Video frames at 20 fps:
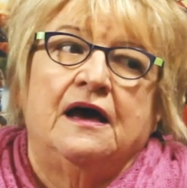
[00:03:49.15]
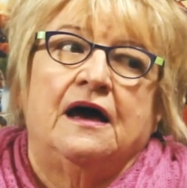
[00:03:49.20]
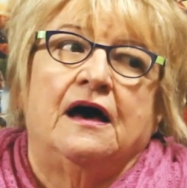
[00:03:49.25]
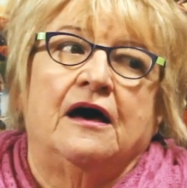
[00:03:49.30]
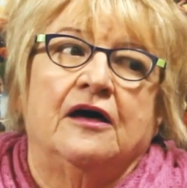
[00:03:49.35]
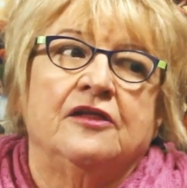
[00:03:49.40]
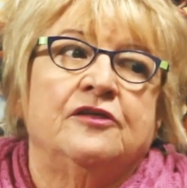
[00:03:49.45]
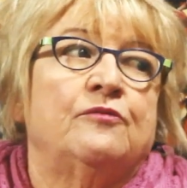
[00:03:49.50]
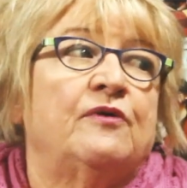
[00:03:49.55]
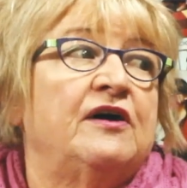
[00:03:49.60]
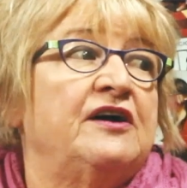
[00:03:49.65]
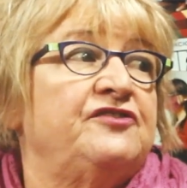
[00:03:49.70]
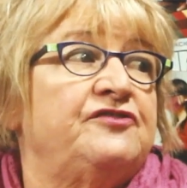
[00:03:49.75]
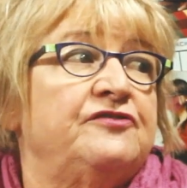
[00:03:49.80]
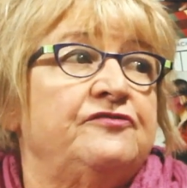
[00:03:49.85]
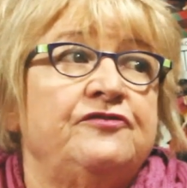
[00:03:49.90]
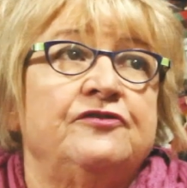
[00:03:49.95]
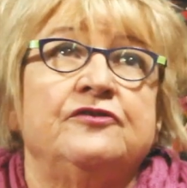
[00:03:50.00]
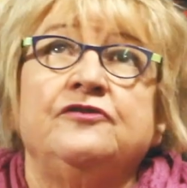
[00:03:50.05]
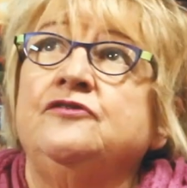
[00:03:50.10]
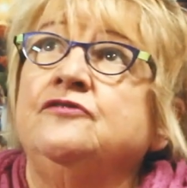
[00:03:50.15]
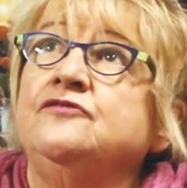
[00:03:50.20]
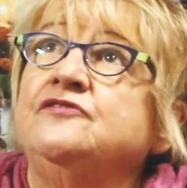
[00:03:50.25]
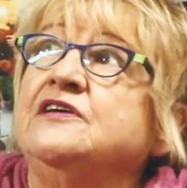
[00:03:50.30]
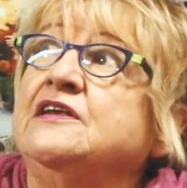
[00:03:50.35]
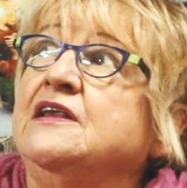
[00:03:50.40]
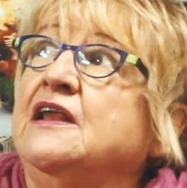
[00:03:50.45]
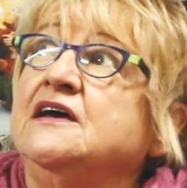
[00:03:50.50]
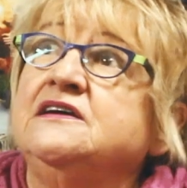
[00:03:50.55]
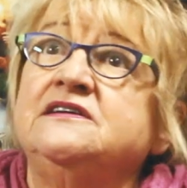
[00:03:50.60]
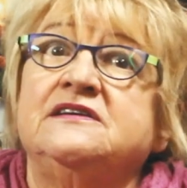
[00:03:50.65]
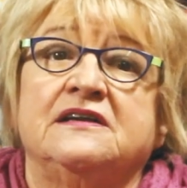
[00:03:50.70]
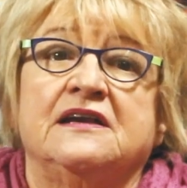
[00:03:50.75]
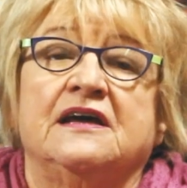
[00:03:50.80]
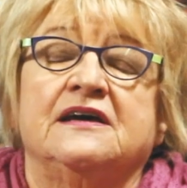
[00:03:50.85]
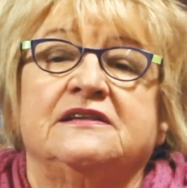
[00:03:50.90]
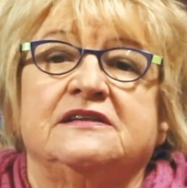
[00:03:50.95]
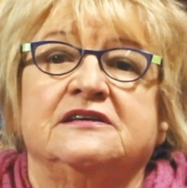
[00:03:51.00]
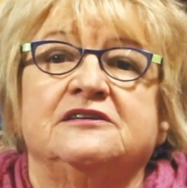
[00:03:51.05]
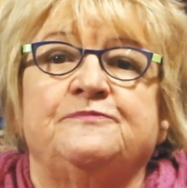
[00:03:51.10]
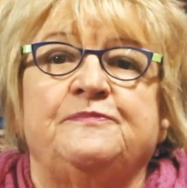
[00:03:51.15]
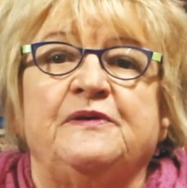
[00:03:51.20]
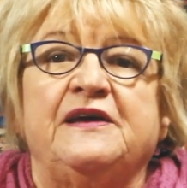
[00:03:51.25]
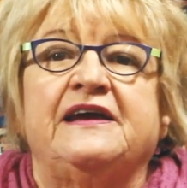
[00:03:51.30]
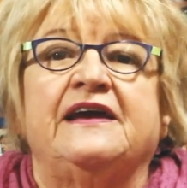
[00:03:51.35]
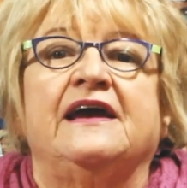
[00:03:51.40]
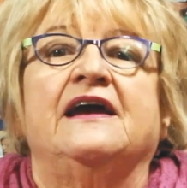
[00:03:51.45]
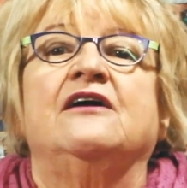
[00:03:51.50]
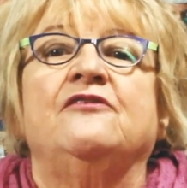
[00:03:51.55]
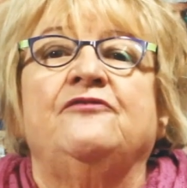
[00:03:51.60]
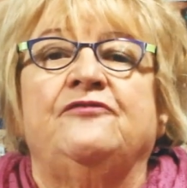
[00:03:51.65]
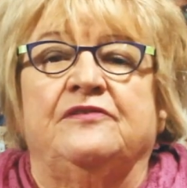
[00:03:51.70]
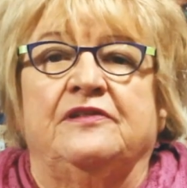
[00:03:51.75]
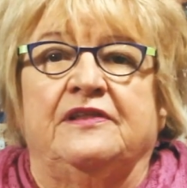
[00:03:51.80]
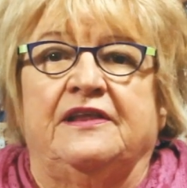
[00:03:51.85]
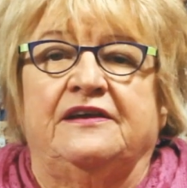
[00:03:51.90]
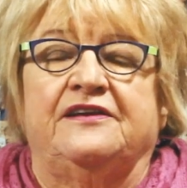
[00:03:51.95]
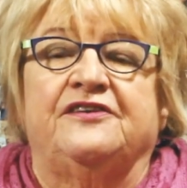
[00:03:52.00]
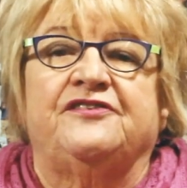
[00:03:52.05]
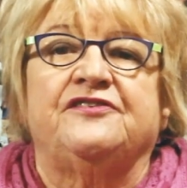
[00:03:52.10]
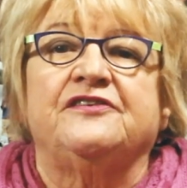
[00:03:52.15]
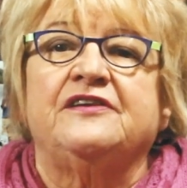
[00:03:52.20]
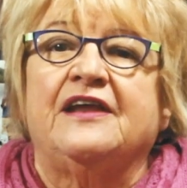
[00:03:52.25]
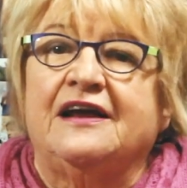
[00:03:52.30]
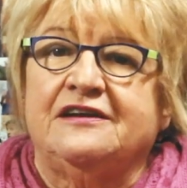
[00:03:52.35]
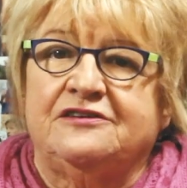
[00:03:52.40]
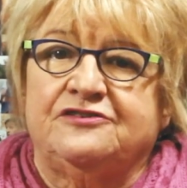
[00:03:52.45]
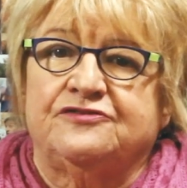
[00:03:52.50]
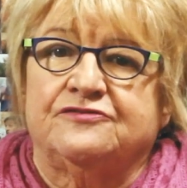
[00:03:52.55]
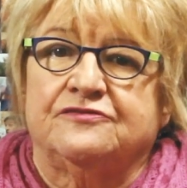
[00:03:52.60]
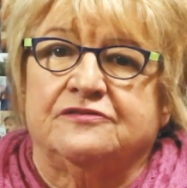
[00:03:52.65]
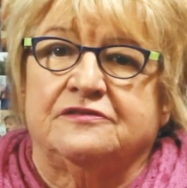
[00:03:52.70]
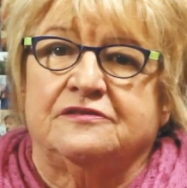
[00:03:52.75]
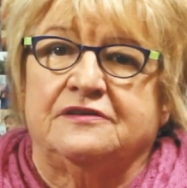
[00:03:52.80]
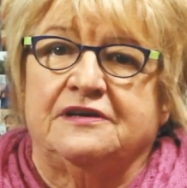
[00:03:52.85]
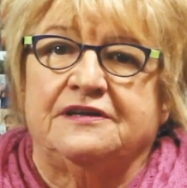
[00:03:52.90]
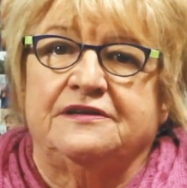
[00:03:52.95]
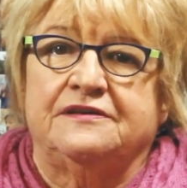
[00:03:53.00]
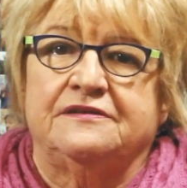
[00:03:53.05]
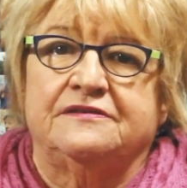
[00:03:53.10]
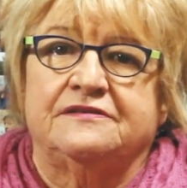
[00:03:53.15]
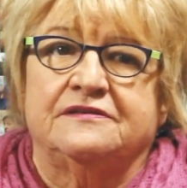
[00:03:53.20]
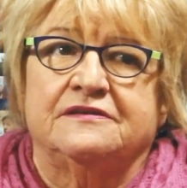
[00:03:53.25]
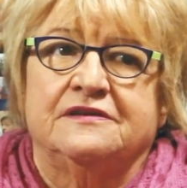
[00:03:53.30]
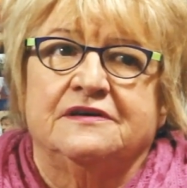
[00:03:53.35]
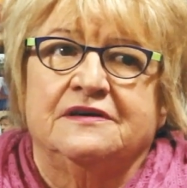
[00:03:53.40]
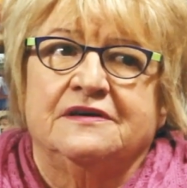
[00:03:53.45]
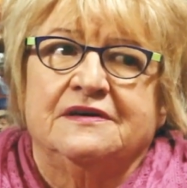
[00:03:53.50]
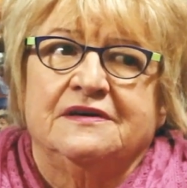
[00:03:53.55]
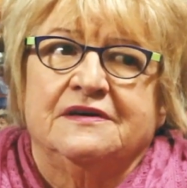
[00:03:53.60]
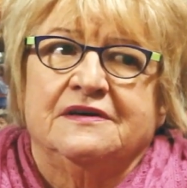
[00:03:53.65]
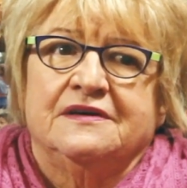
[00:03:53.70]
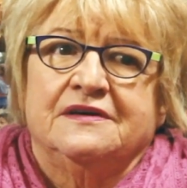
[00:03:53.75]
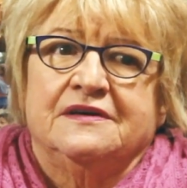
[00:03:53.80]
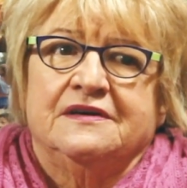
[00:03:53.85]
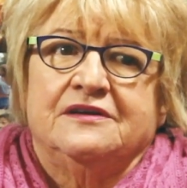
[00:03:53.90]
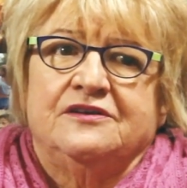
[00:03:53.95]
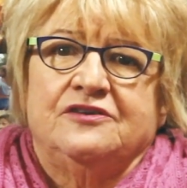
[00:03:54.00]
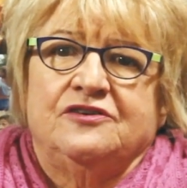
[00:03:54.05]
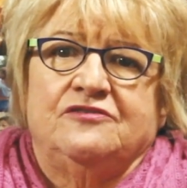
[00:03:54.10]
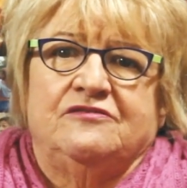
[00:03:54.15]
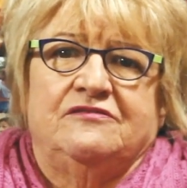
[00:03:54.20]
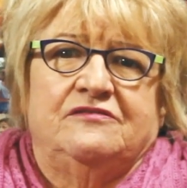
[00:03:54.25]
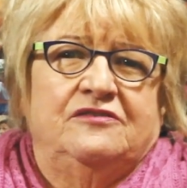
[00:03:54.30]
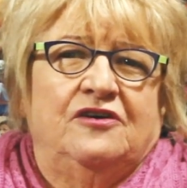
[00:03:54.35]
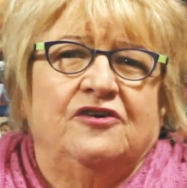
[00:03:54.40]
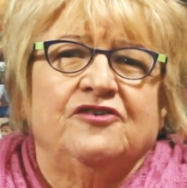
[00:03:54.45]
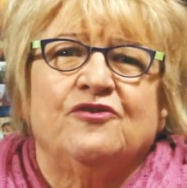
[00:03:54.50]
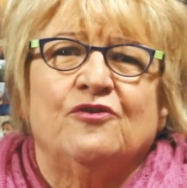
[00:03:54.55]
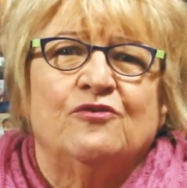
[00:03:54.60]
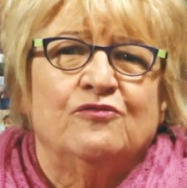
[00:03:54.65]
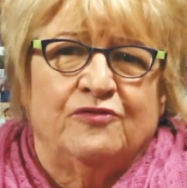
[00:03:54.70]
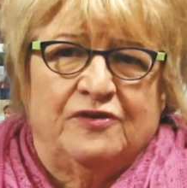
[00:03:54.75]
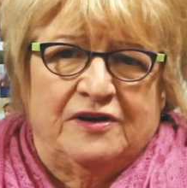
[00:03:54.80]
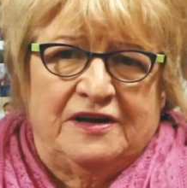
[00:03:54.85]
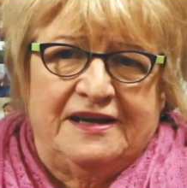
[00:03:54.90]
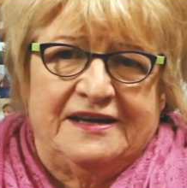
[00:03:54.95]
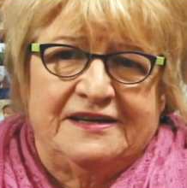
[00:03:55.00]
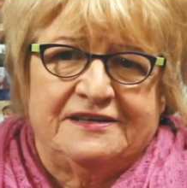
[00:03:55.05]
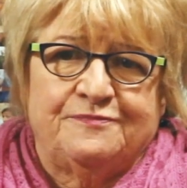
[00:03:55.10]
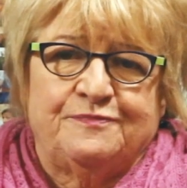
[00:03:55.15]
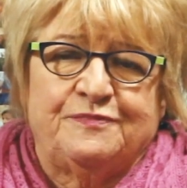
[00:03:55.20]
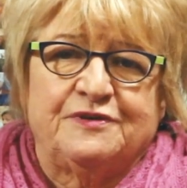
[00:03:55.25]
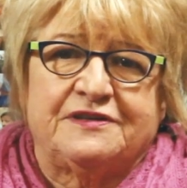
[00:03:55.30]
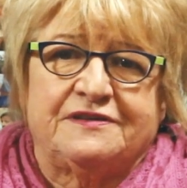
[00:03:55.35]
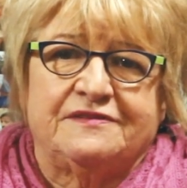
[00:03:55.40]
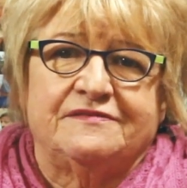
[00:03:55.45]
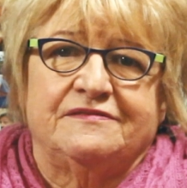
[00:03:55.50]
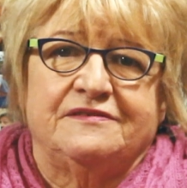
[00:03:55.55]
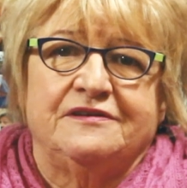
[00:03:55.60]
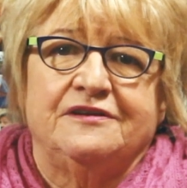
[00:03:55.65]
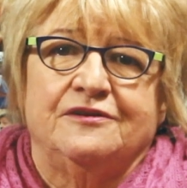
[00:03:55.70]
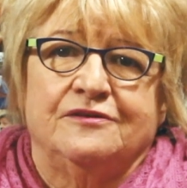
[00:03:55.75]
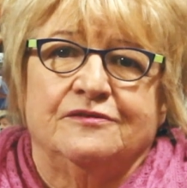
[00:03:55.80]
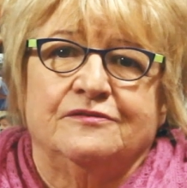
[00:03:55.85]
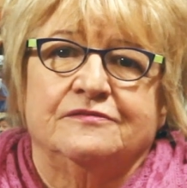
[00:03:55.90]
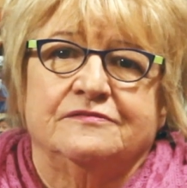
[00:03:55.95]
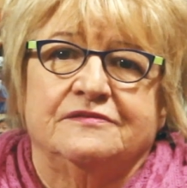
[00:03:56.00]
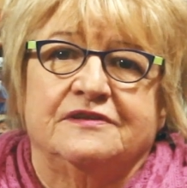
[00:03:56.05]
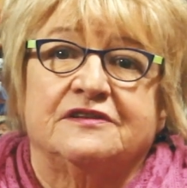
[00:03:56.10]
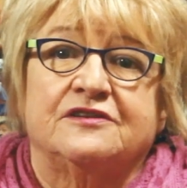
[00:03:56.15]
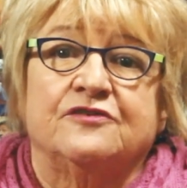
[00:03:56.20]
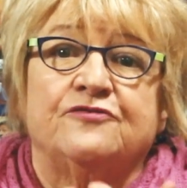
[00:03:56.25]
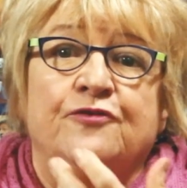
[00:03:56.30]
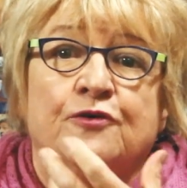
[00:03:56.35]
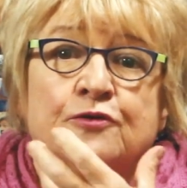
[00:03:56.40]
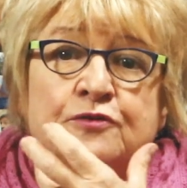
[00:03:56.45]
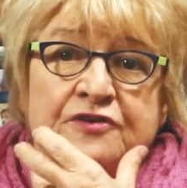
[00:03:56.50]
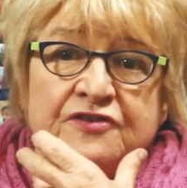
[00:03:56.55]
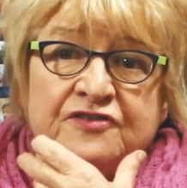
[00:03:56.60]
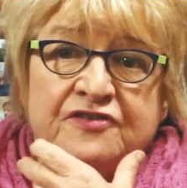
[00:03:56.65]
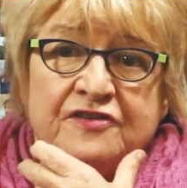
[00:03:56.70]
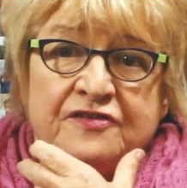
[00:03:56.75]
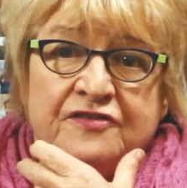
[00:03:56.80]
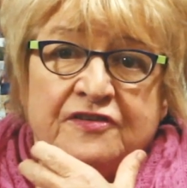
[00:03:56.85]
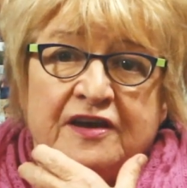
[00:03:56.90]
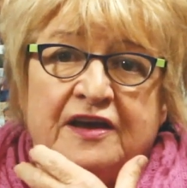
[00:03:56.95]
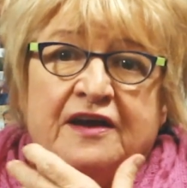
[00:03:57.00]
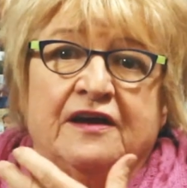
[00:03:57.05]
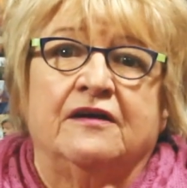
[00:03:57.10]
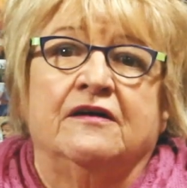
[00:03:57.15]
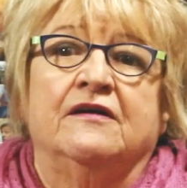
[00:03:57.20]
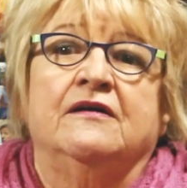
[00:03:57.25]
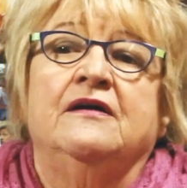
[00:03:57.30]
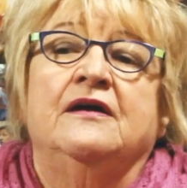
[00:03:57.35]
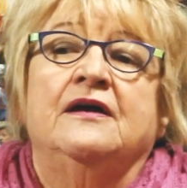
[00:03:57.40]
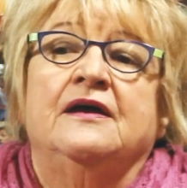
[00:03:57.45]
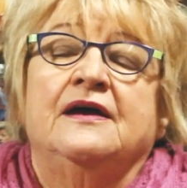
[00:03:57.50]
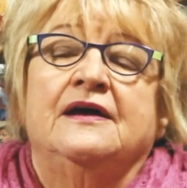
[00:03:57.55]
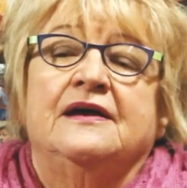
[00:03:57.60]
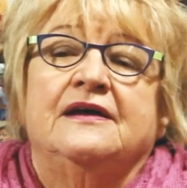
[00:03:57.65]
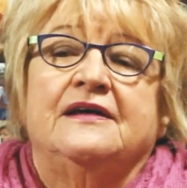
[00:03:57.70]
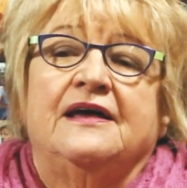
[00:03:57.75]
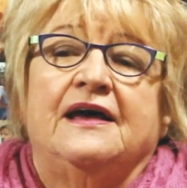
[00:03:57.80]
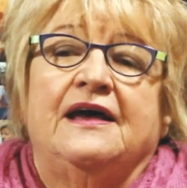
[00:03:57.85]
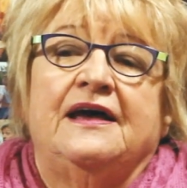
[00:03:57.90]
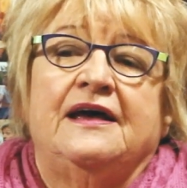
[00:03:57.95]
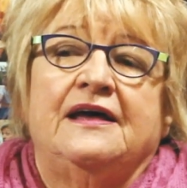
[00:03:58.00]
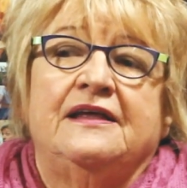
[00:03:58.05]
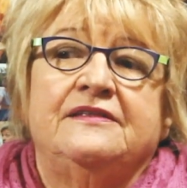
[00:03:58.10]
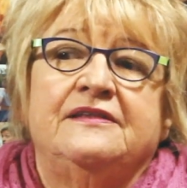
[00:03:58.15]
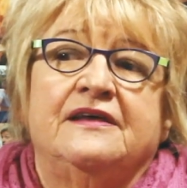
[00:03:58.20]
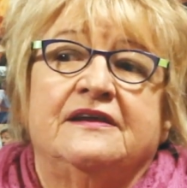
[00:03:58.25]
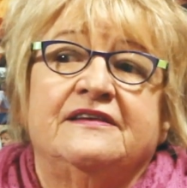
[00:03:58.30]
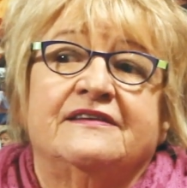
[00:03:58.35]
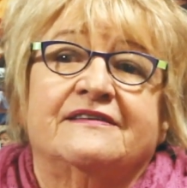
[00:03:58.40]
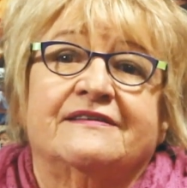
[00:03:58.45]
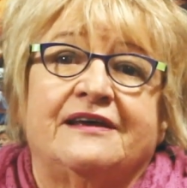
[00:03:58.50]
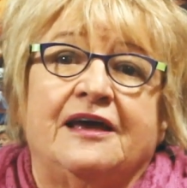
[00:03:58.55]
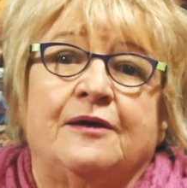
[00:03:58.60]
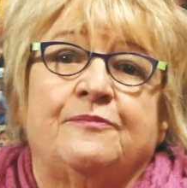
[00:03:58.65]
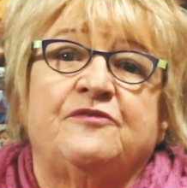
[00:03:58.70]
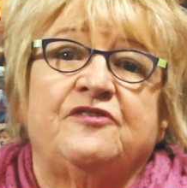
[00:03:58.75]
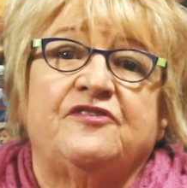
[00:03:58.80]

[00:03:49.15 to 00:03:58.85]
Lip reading: Otherwise, if you're using lighting like this, be careful that it's natural and not overlit, but you know, that the focus is here and that it's kept